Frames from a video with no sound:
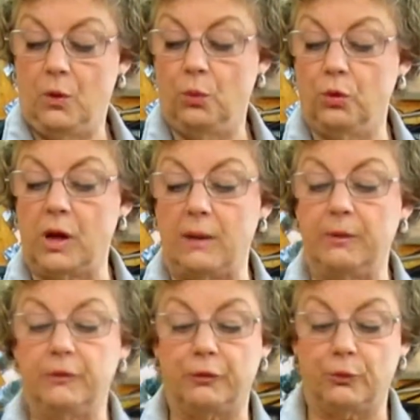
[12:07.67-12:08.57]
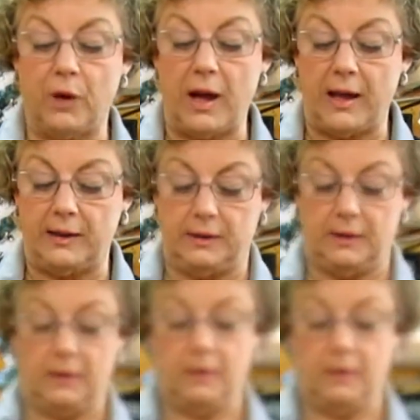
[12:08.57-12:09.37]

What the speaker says: will come in a variety,